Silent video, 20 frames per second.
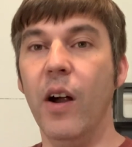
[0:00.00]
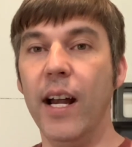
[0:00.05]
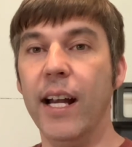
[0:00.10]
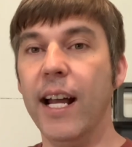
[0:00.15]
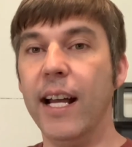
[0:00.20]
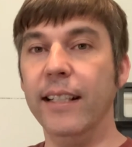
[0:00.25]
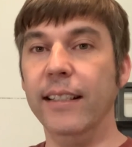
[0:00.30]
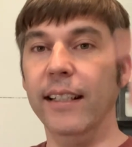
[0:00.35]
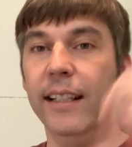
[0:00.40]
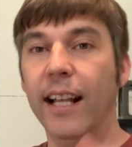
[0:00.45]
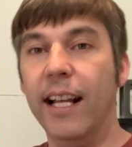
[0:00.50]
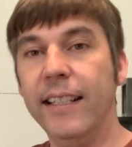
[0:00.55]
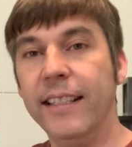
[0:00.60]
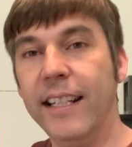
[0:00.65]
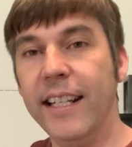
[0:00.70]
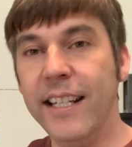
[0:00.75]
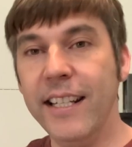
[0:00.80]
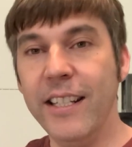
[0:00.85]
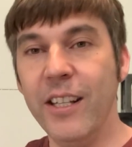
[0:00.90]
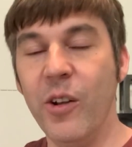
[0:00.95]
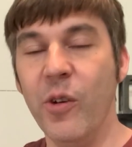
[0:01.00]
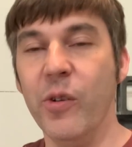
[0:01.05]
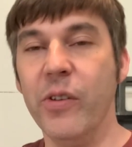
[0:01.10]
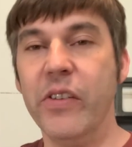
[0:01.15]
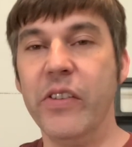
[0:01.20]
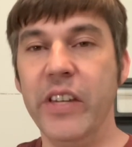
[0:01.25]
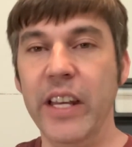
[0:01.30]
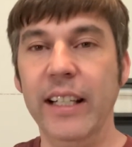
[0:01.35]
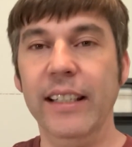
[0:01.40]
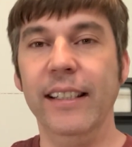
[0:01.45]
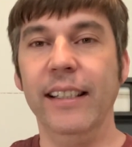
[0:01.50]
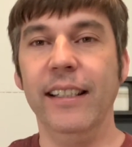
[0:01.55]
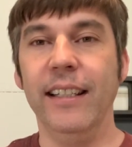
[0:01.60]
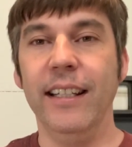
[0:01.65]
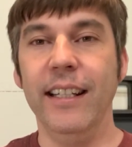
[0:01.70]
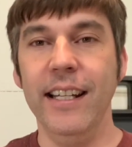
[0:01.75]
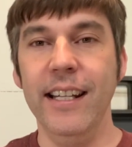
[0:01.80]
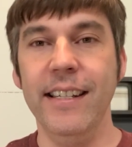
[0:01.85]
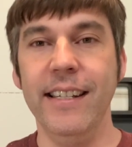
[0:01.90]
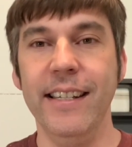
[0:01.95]
guys, let's get into those six
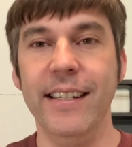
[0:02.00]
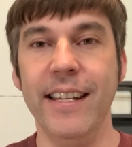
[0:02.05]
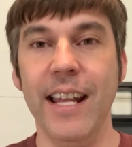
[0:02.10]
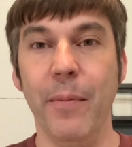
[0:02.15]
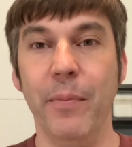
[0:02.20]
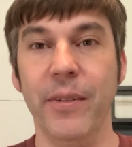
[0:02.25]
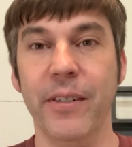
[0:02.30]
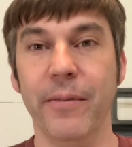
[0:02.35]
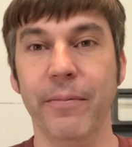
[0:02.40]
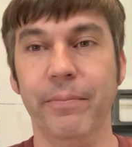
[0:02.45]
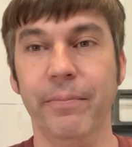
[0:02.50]
easy steps.